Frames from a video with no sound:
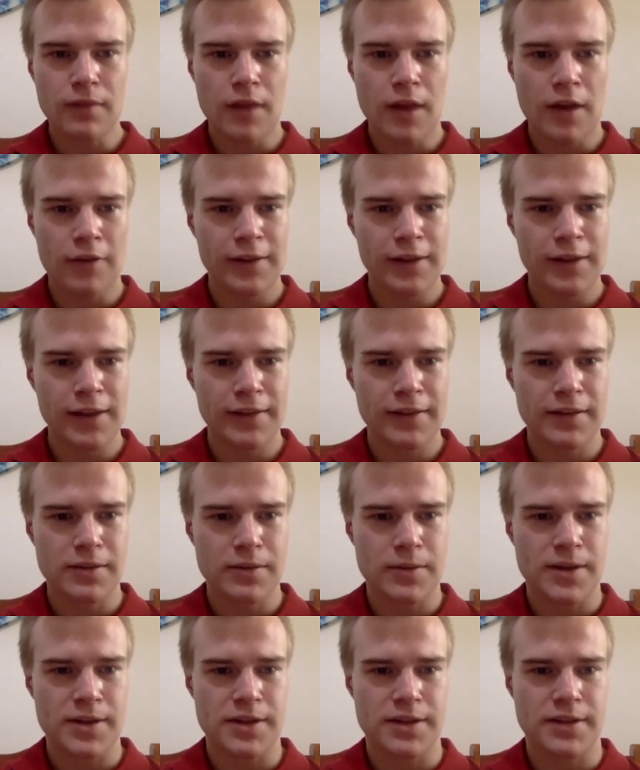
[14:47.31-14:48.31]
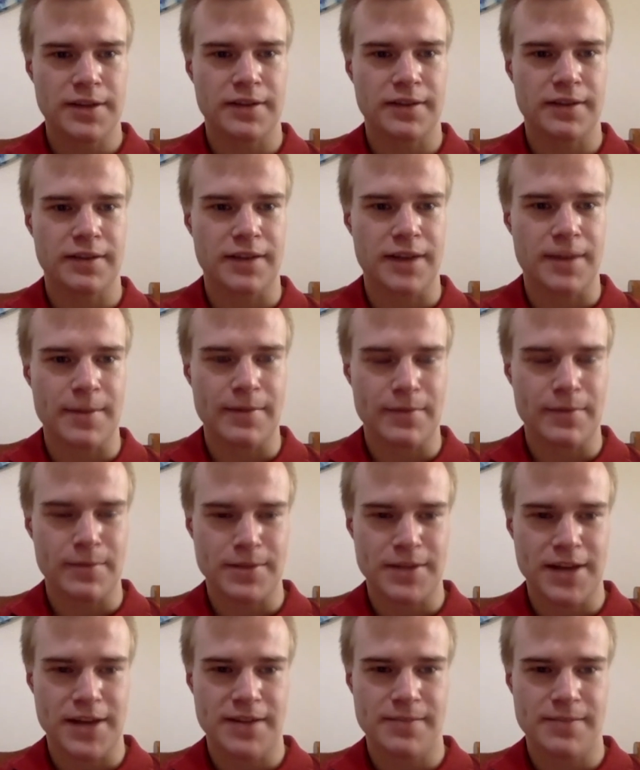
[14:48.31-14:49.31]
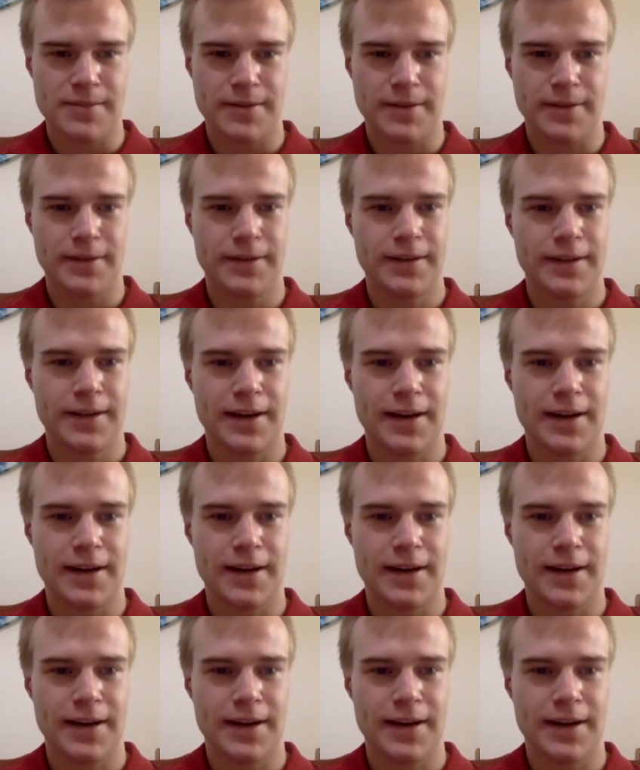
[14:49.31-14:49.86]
I really like this question that's just coming from Jasmine.